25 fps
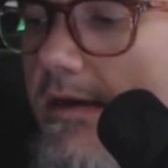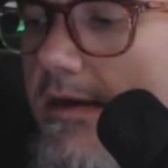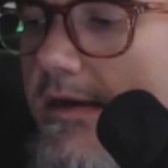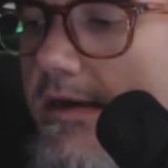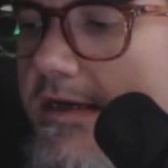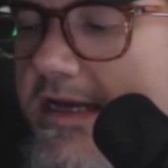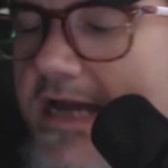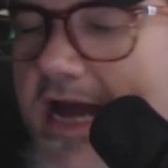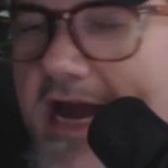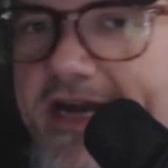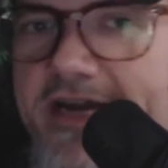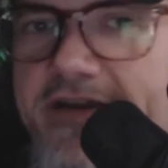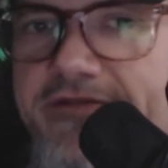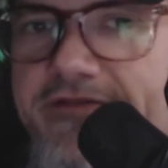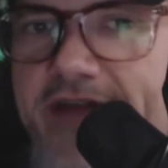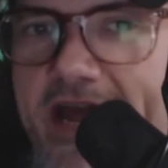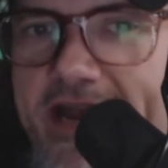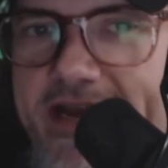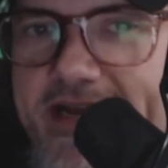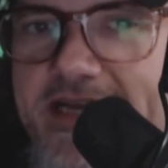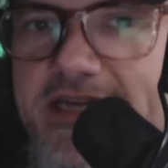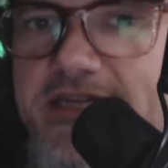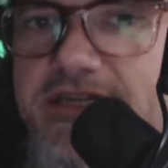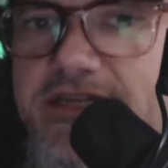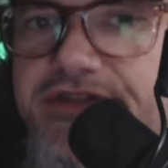kind of
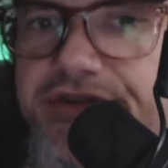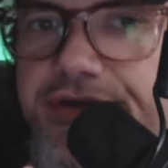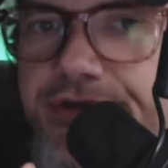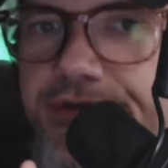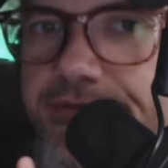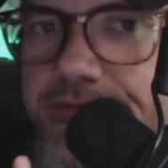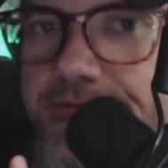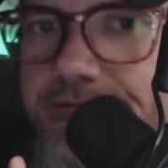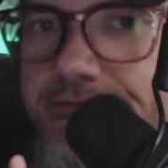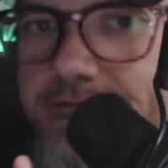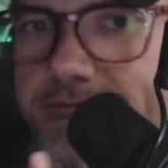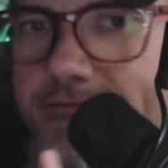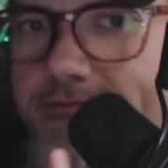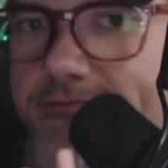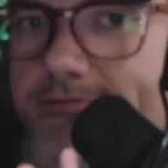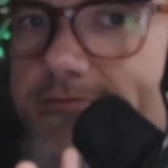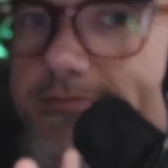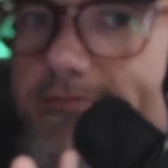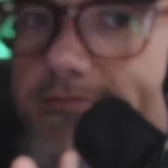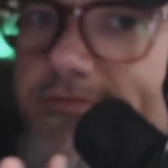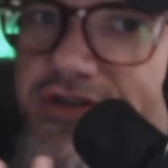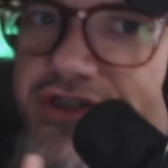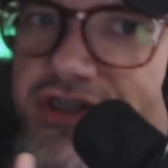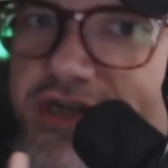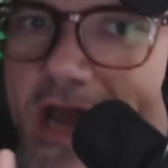that Eastern
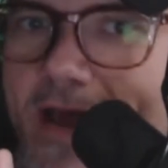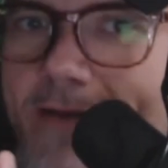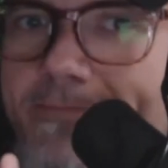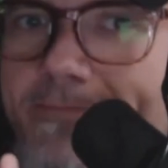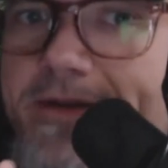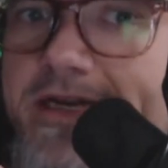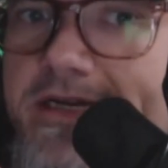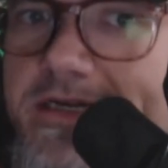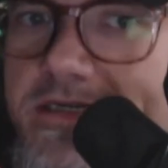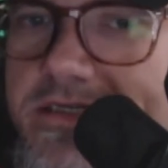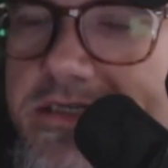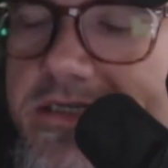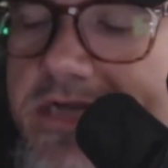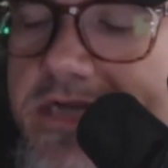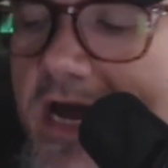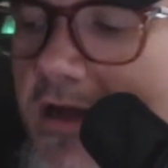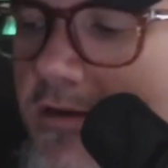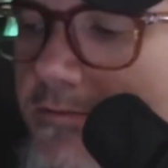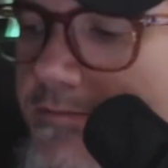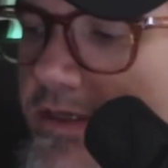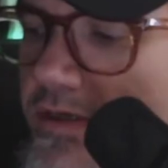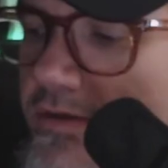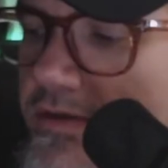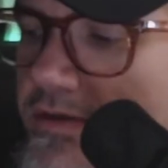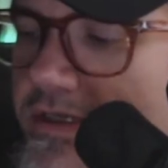Japanese style
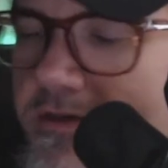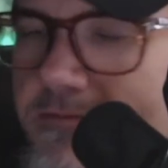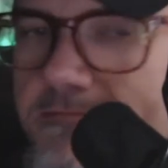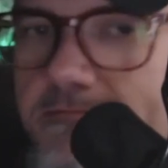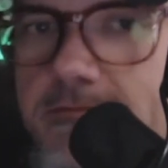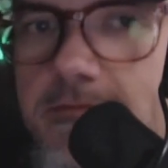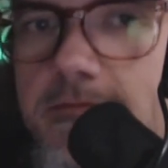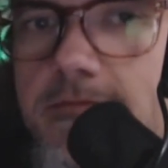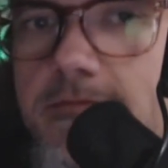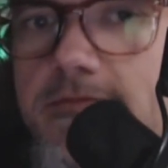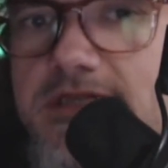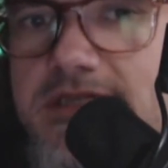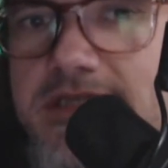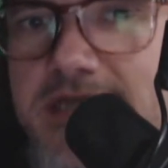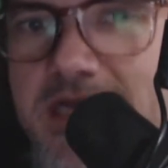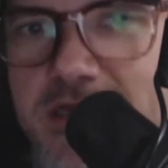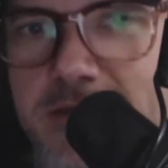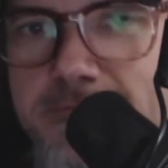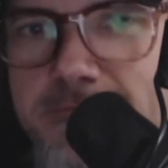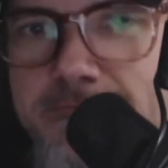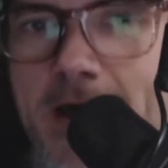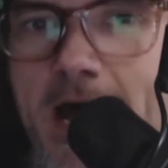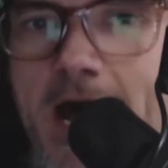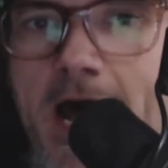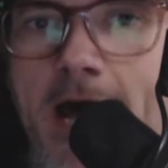music, synth
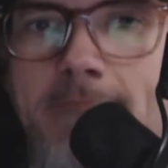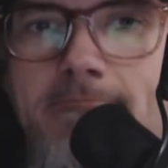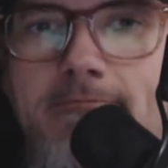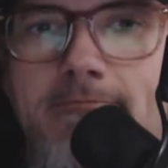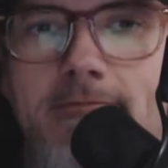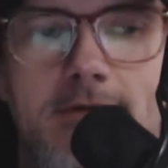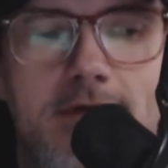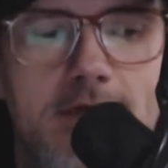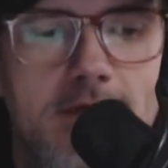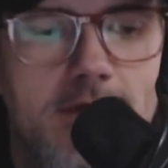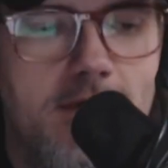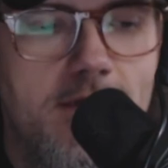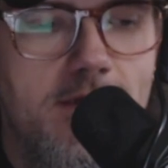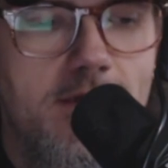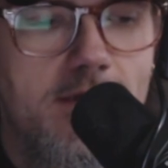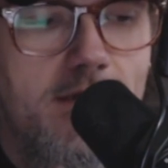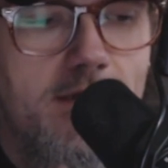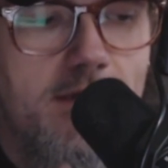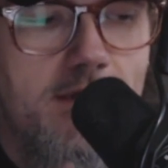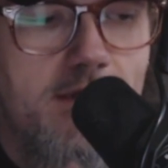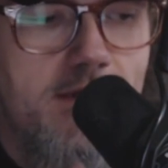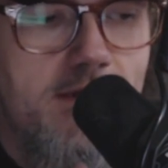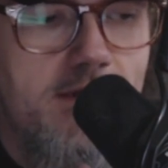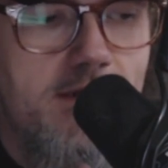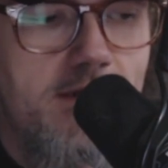pop.
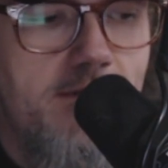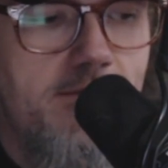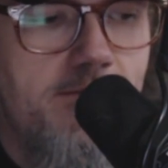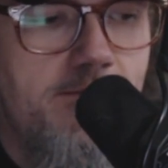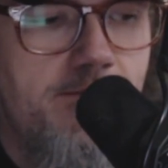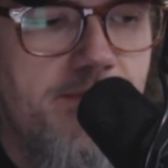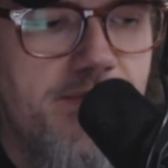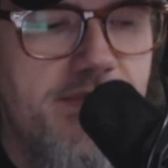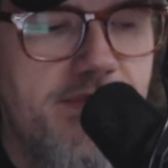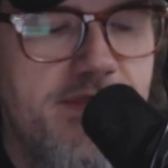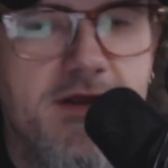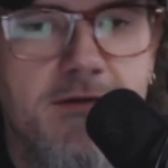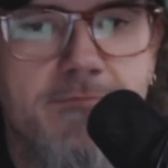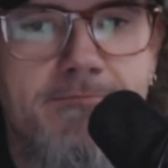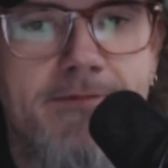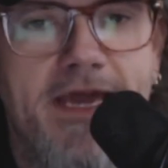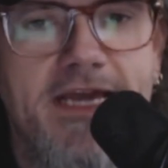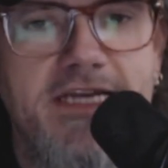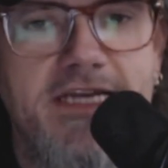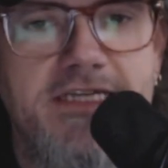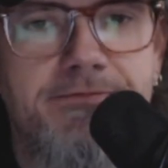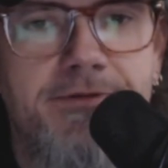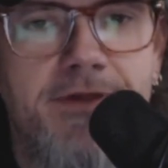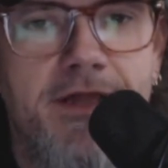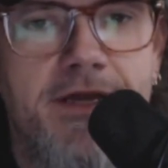Their
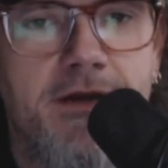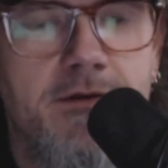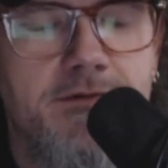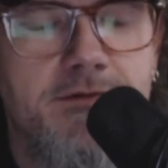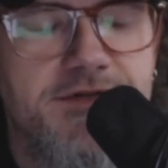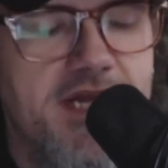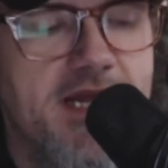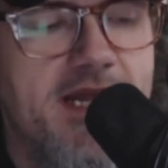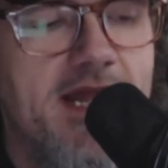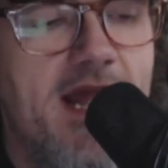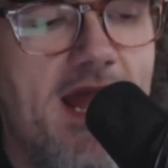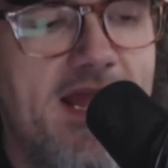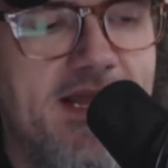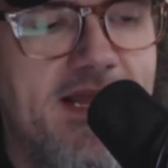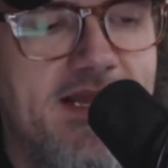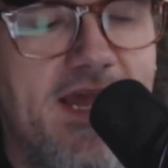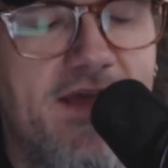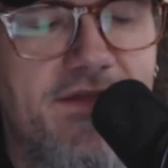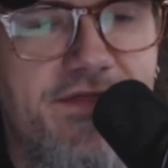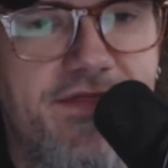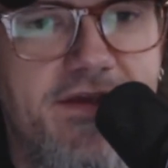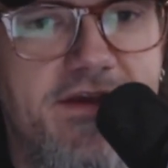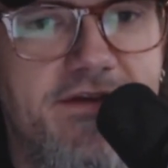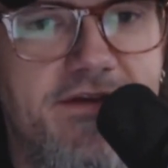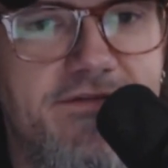bass player, which I
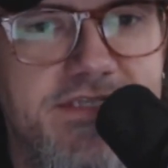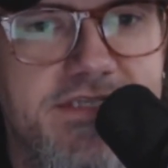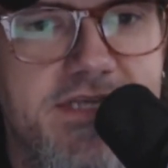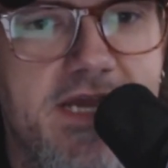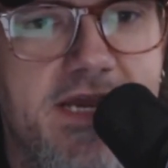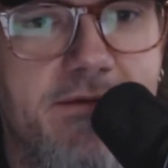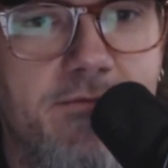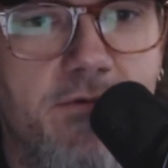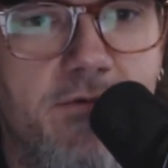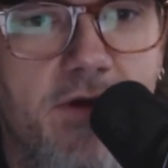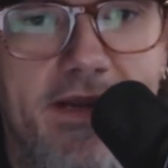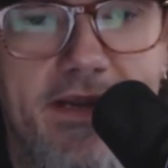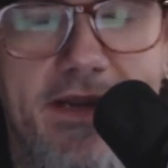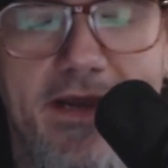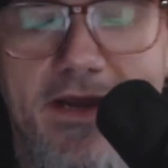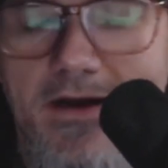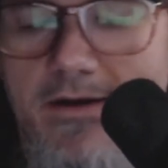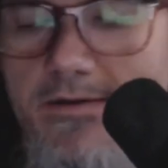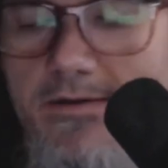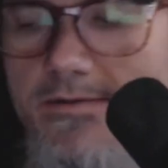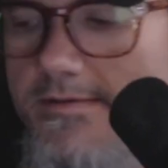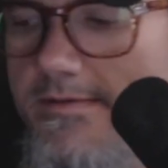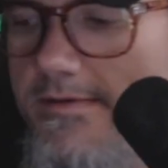can't think of his name right now,